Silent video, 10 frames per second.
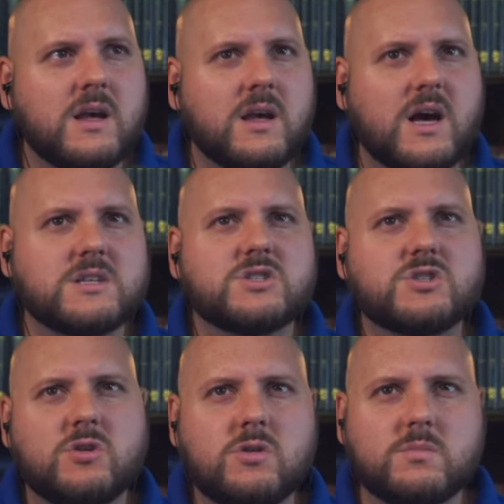
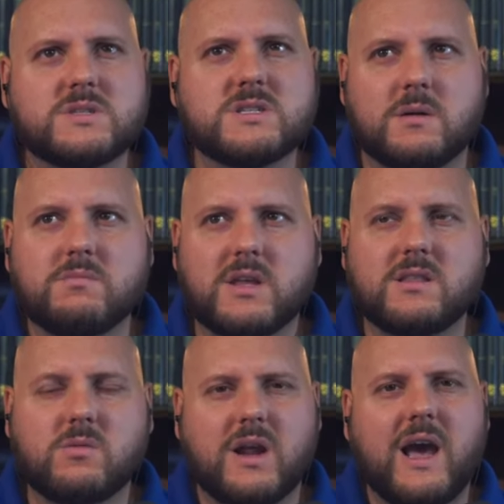assumes something
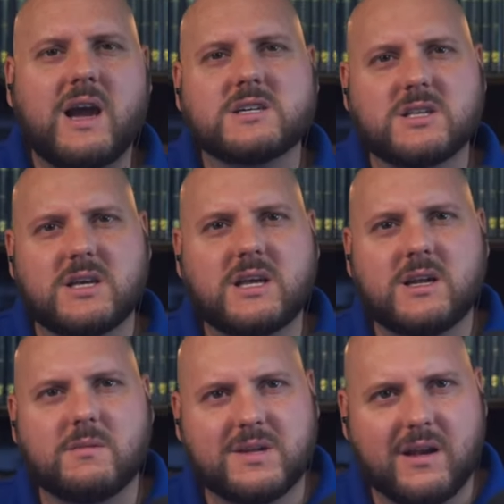that would actually end
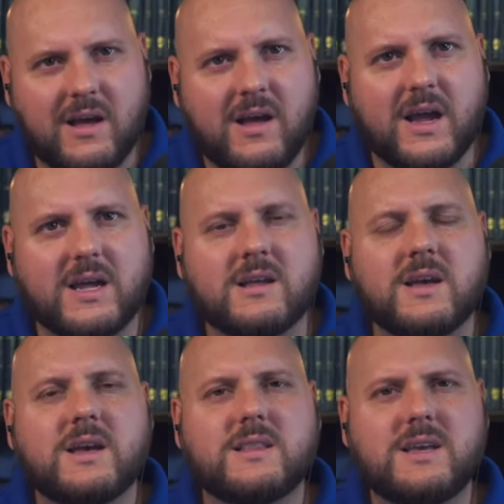up denying
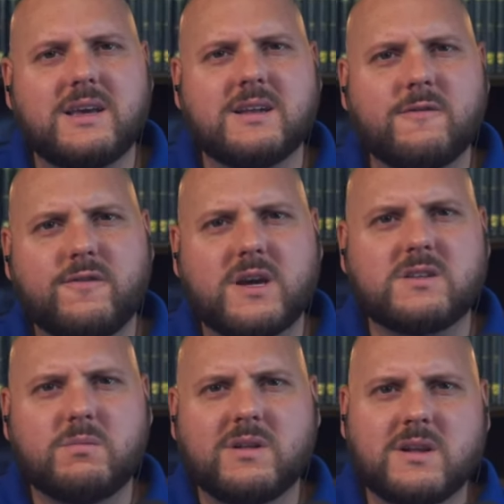the
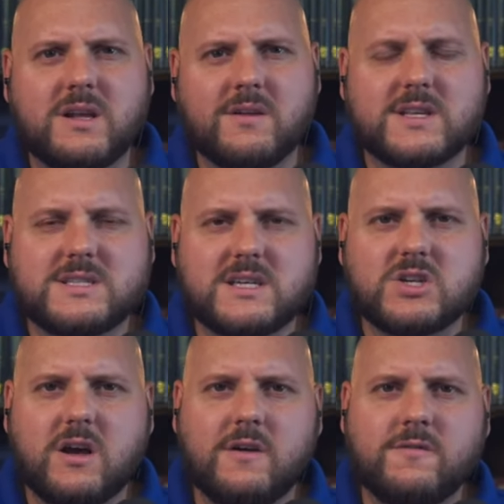indefectibility of the
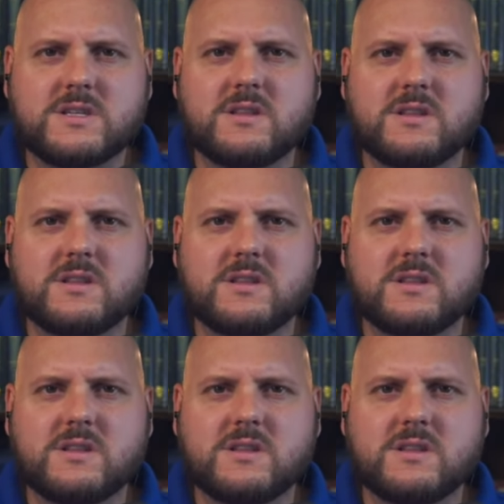teaching office of the